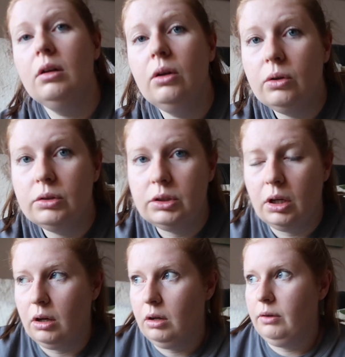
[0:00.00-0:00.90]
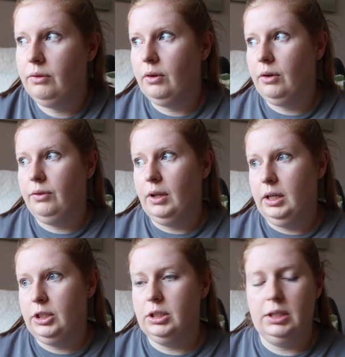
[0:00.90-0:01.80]
loads of
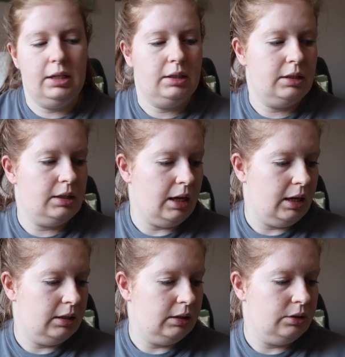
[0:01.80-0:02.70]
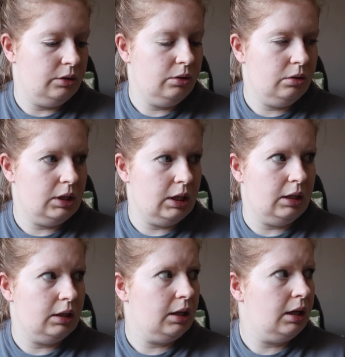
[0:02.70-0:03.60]
ovulation tests and those I
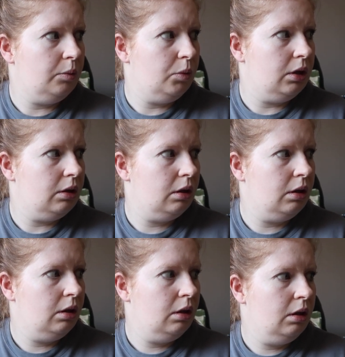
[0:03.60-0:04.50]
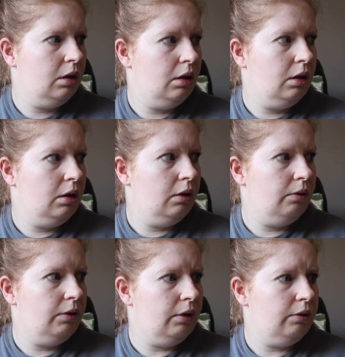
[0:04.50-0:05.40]
think they came with
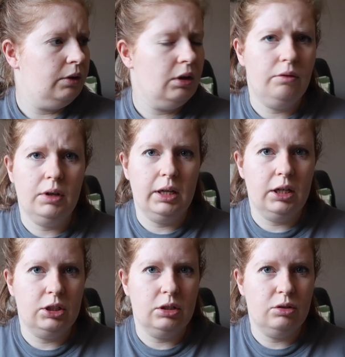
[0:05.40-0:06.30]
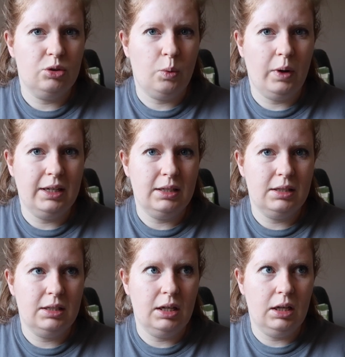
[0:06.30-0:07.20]
50 ovulation,
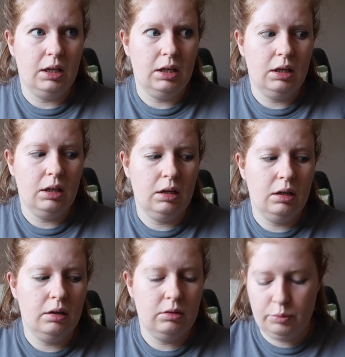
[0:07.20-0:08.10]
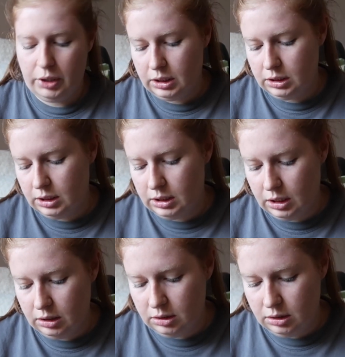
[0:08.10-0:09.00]
20 pregnancy
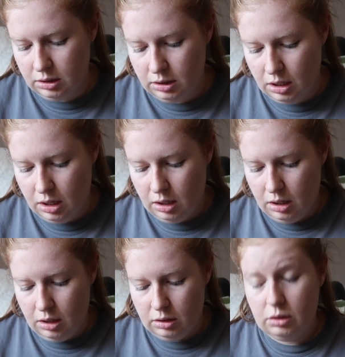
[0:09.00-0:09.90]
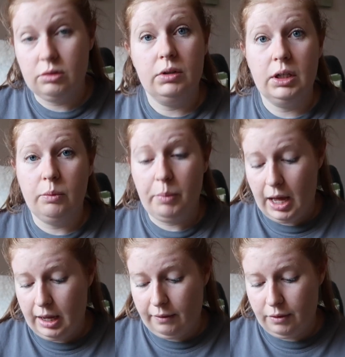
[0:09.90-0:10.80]
tests. So it's a really good
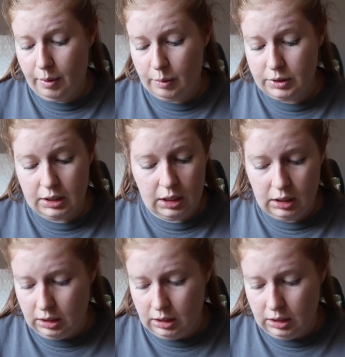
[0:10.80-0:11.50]
pack from Amazon, I'll